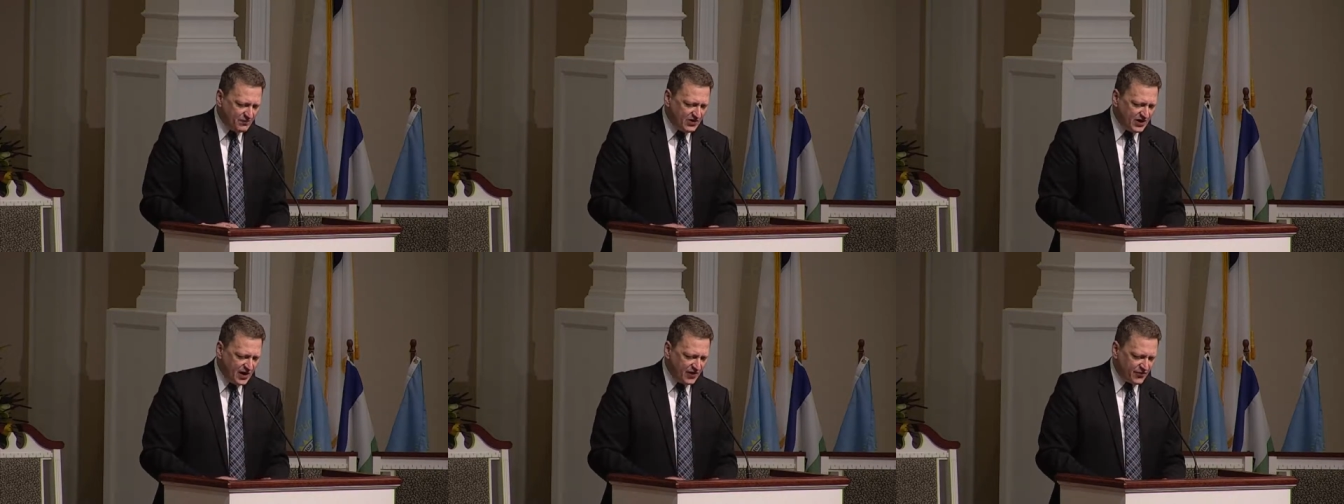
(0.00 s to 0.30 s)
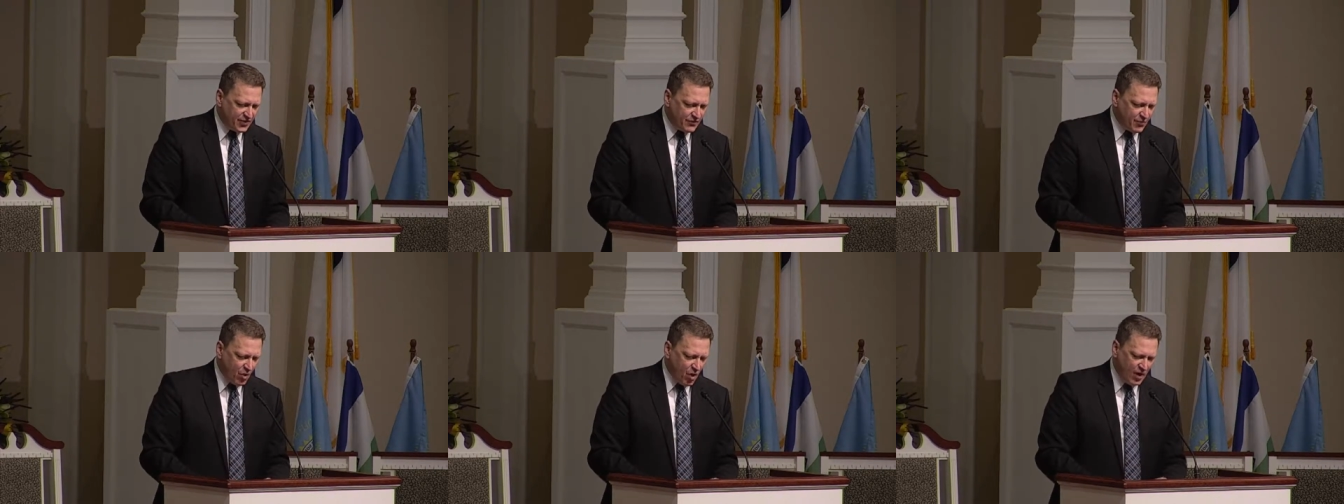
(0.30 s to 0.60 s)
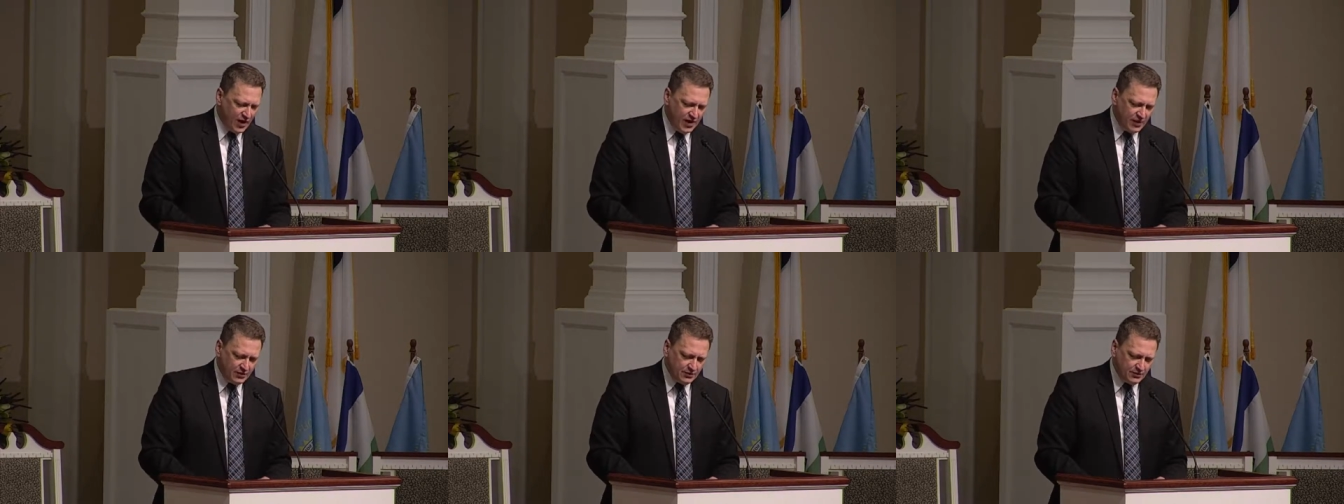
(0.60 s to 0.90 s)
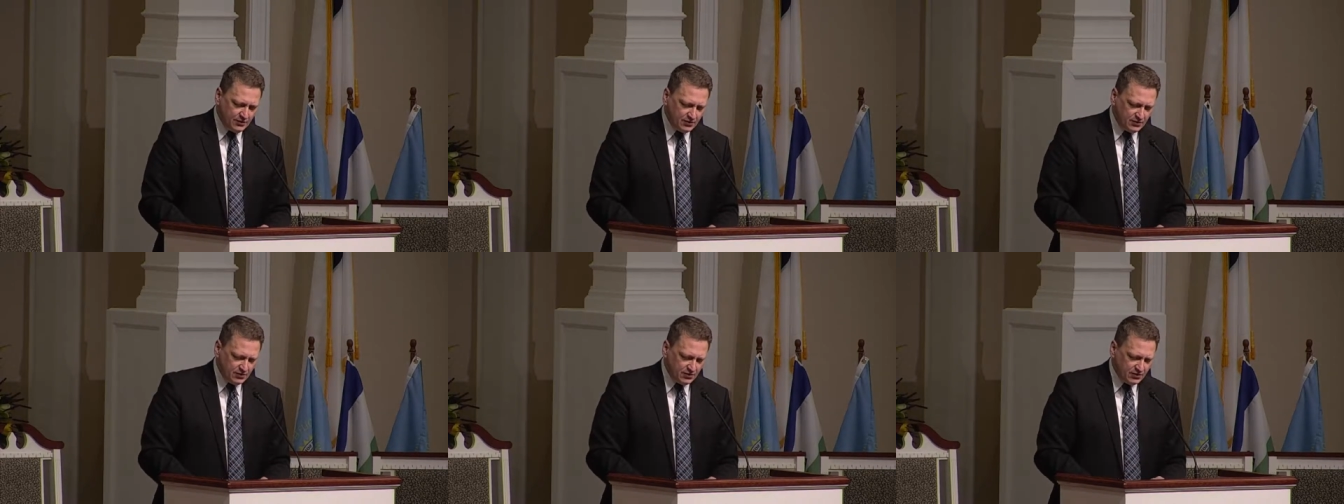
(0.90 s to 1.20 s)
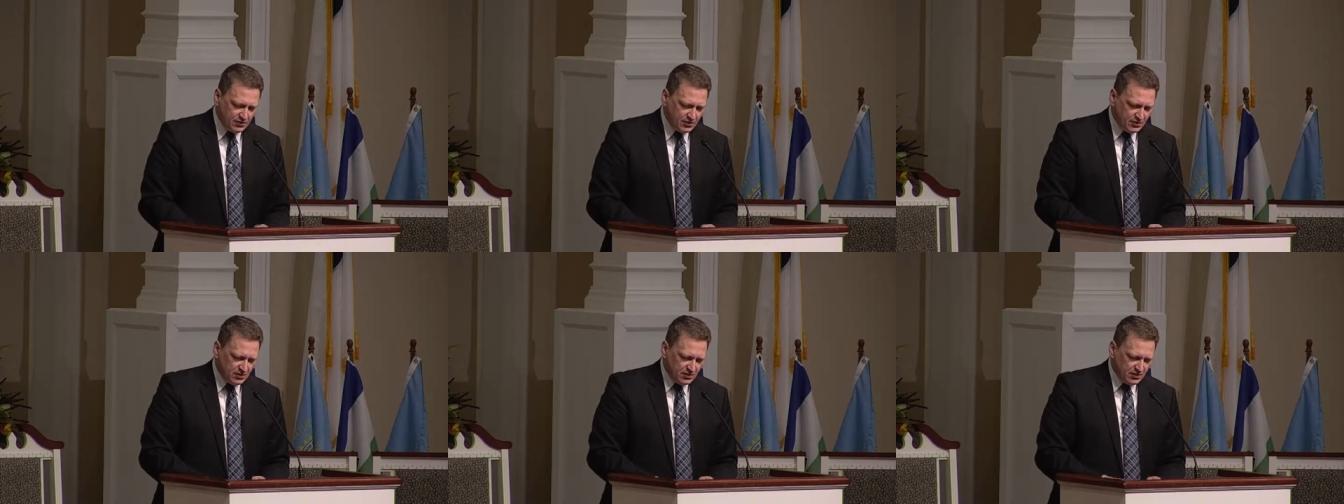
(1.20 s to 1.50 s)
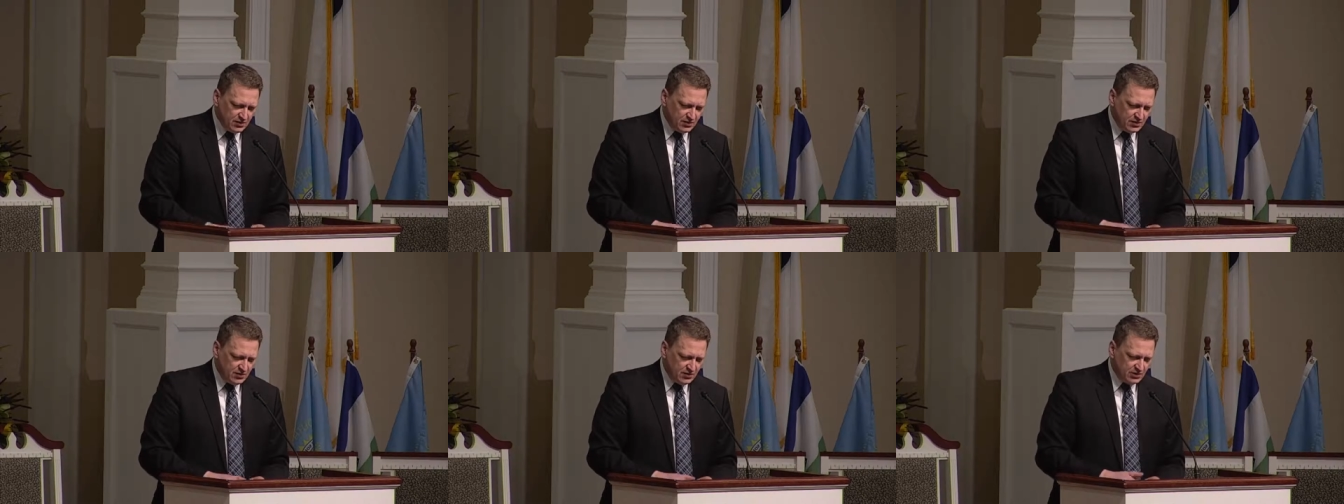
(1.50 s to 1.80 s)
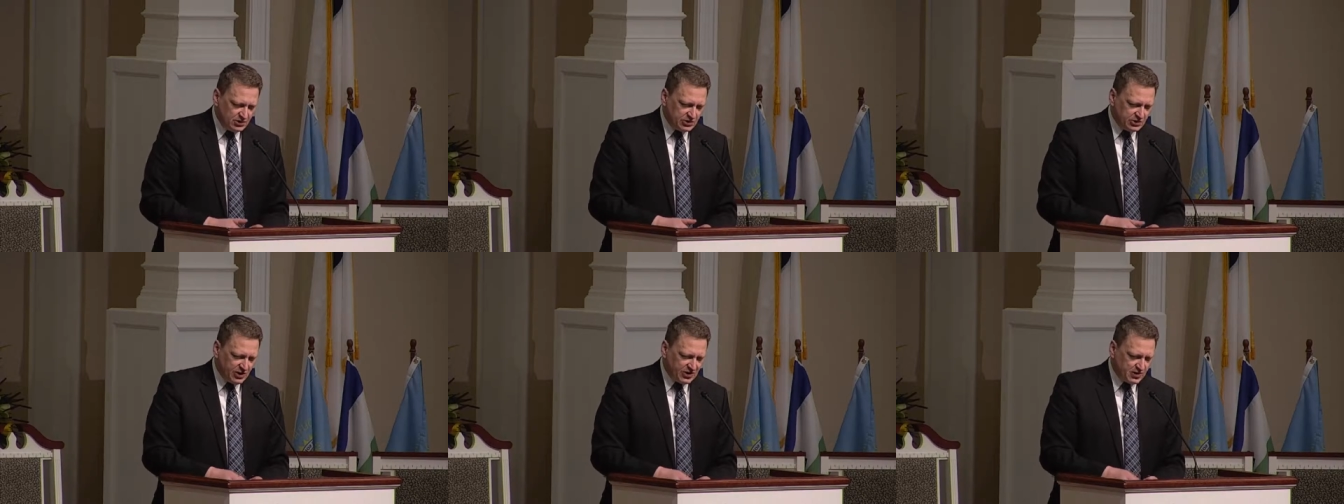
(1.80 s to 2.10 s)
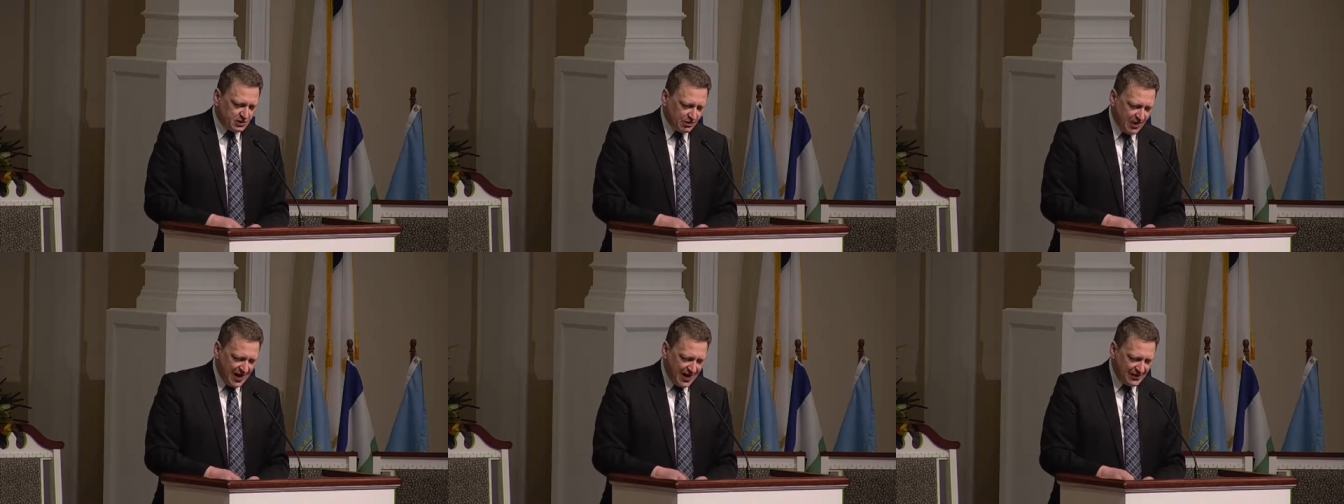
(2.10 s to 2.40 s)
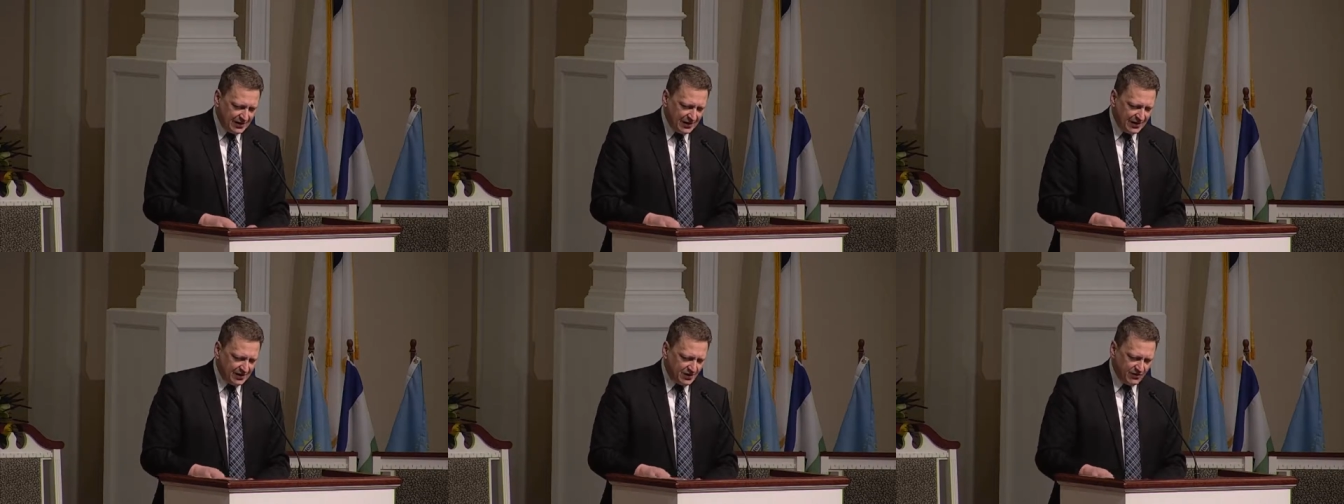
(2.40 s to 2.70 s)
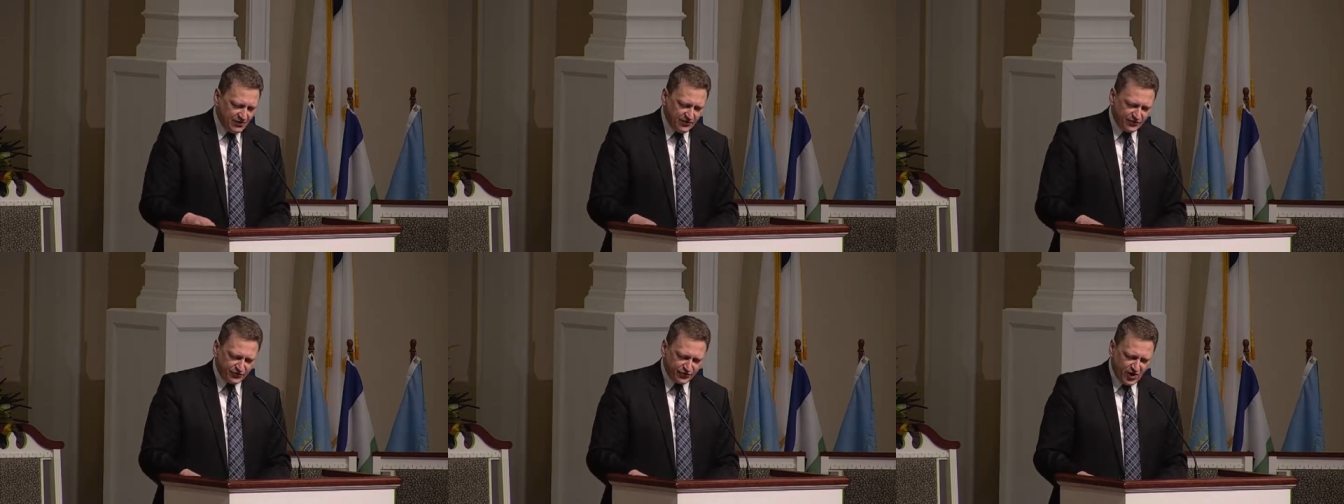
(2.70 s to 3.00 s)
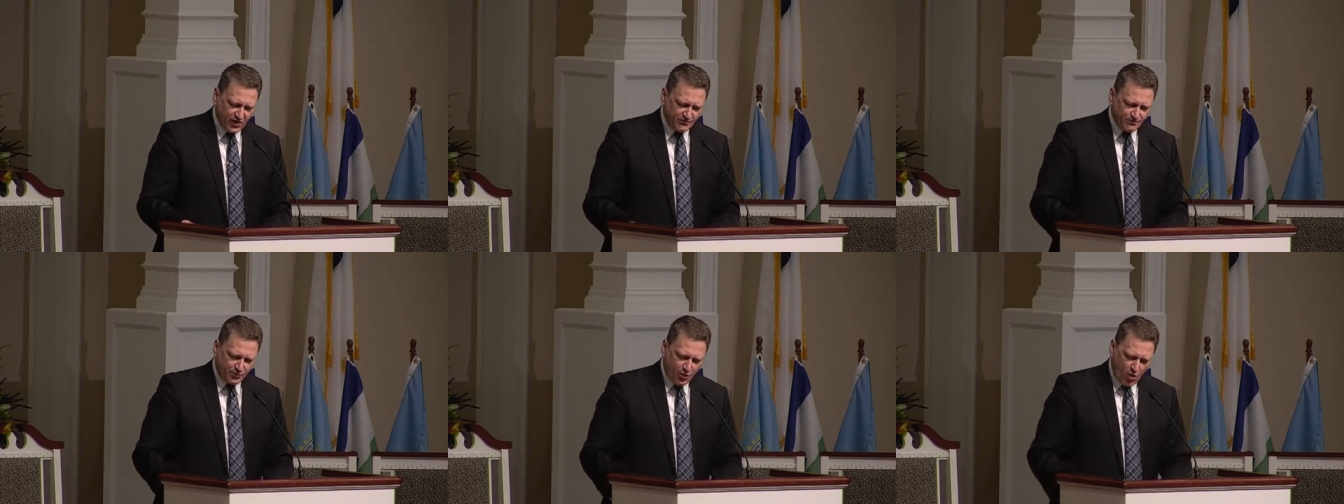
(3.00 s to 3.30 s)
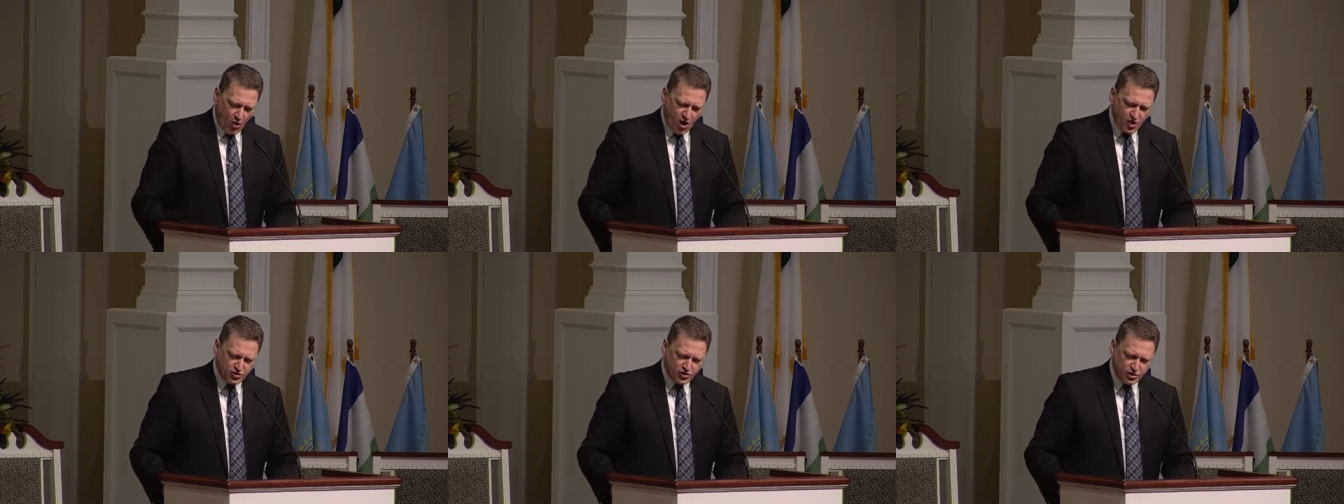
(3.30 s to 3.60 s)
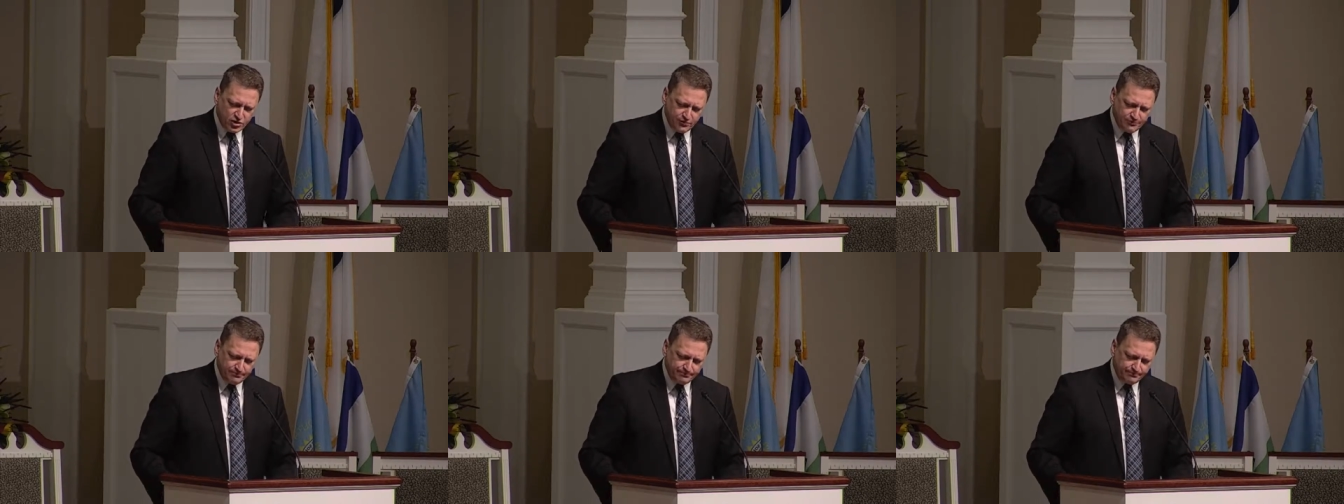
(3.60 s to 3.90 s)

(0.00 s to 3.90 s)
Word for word: the other morning to a clanging on the front porch.